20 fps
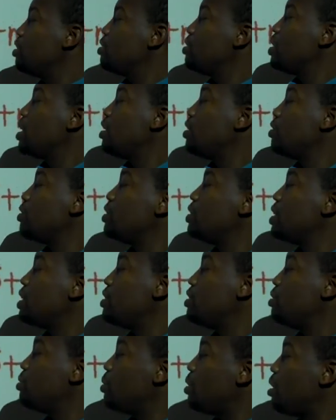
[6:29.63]
So I
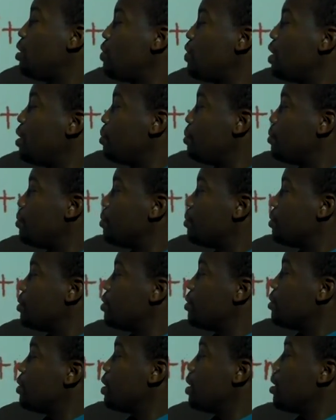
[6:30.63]
receive 12m
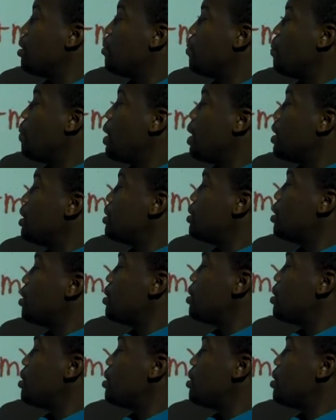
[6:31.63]
minus